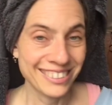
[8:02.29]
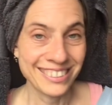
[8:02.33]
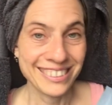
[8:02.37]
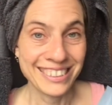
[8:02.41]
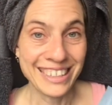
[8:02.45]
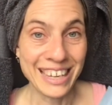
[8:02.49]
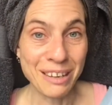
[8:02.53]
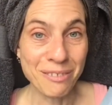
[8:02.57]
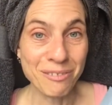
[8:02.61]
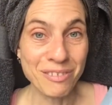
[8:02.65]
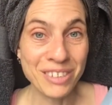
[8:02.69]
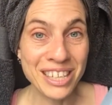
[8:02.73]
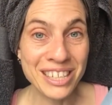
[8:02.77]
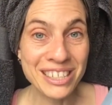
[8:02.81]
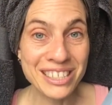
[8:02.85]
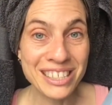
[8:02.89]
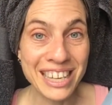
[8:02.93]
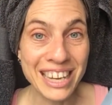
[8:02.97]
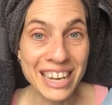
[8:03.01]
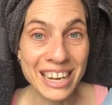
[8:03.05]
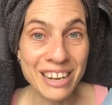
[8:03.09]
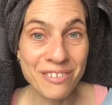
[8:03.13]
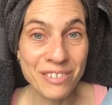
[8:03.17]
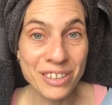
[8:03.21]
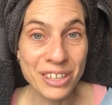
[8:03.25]
That means
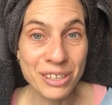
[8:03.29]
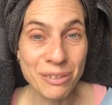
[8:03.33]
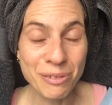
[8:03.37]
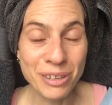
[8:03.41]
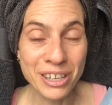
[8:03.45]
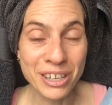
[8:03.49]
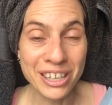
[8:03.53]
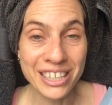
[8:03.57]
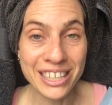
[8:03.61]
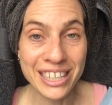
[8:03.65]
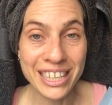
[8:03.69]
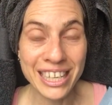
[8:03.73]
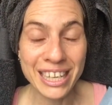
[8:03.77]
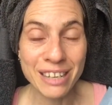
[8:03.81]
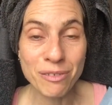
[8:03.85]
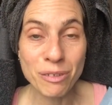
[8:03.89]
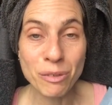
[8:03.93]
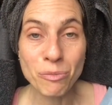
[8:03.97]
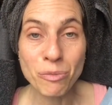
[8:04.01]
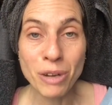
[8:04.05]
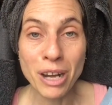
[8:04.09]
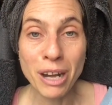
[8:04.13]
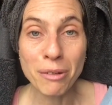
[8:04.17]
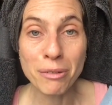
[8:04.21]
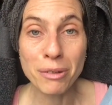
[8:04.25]
everyone,
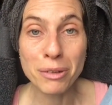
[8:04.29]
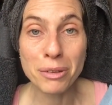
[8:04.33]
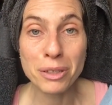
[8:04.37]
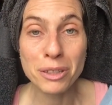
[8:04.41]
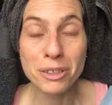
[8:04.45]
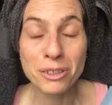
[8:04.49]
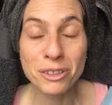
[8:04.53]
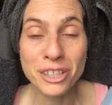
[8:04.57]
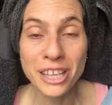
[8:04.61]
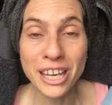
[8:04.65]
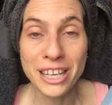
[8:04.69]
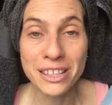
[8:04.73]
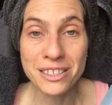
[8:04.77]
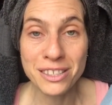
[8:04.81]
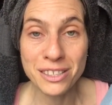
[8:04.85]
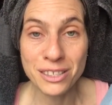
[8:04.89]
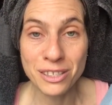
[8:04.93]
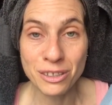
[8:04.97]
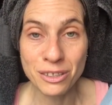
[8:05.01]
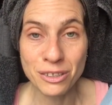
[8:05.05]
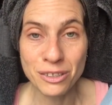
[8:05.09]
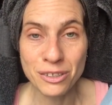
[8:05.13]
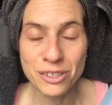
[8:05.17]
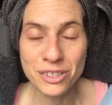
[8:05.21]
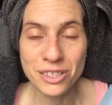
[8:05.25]
even while we were yet
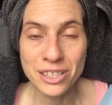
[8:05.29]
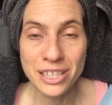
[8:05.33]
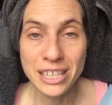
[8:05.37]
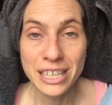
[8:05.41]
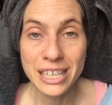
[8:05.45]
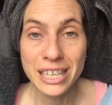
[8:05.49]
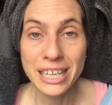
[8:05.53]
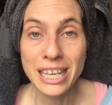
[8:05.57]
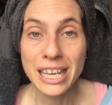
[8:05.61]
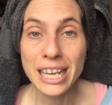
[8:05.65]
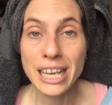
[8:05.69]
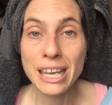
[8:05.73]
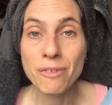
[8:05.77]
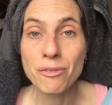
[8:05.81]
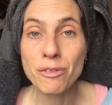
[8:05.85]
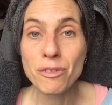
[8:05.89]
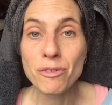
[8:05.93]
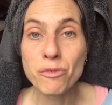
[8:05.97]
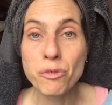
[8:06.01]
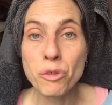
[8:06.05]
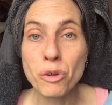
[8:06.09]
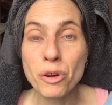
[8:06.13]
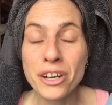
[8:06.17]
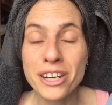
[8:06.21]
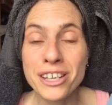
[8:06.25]
sinners, even
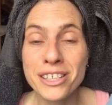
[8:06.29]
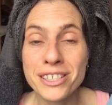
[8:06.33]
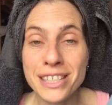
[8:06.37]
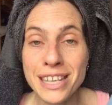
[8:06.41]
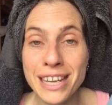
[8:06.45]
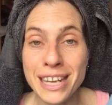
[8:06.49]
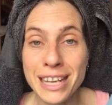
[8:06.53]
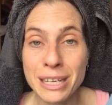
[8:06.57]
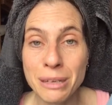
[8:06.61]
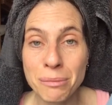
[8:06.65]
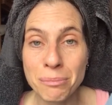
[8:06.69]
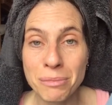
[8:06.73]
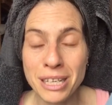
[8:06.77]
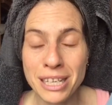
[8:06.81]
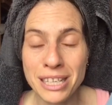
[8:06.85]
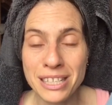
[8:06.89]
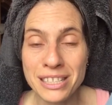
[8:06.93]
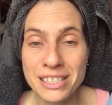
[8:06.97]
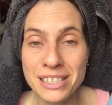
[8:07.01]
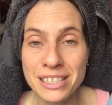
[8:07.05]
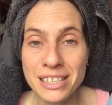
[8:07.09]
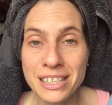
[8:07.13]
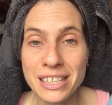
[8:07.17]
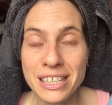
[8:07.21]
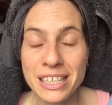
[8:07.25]
for his
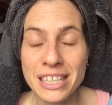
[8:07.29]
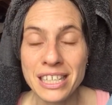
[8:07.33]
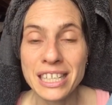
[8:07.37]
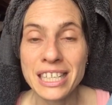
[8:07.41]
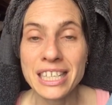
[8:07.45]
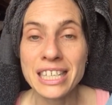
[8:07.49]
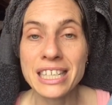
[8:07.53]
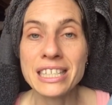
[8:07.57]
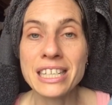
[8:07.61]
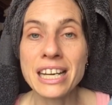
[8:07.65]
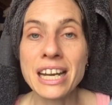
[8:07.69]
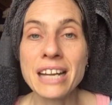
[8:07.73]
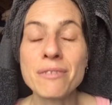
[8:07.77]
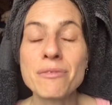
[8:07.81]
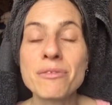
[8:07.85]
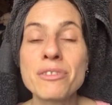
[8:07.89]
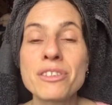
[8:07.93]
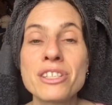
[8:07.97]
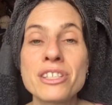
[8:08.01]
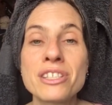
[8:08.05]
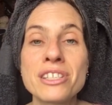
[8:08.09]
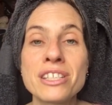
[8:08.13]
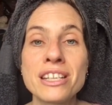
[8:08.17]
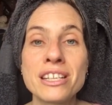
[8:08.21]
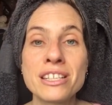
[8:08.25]
enemies, he died for
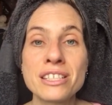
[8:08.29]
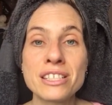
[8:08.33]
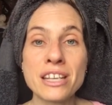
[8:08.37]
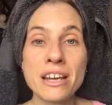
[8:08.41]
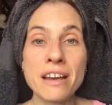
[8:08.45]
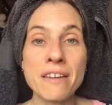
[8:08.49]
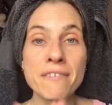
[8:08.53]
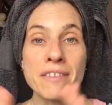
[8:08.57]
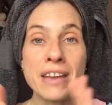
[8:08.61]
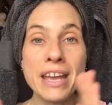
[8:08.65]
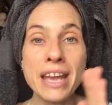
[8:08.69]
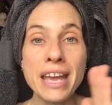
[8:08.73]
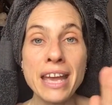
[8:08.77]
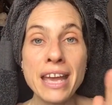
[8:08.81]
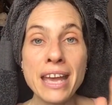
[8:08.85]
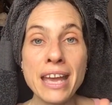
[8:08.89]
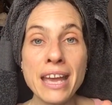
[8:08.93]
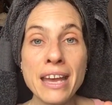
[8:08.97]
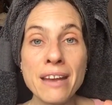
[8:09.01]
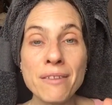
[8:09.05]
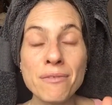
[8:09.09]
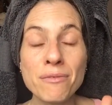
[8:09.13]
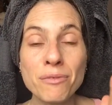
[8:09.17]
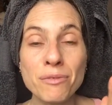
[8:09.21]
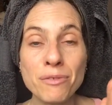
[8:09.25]
the sins of
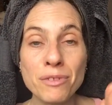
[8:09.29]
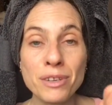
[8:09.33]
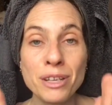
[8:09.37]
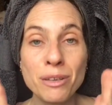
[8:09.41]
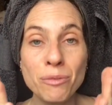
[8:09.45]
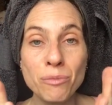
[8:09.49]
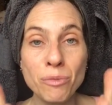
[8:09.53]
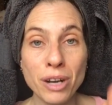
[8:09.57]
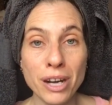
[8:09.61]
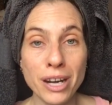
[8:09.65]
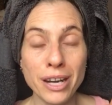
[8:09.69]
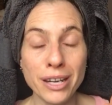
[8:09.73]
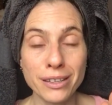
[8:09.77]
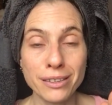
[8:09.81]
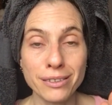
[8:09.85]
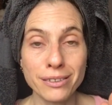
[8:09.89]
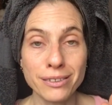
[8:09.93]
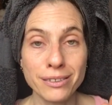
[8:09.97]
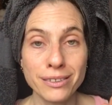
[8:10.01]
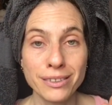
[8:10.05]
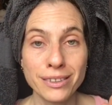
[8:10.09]
everyone.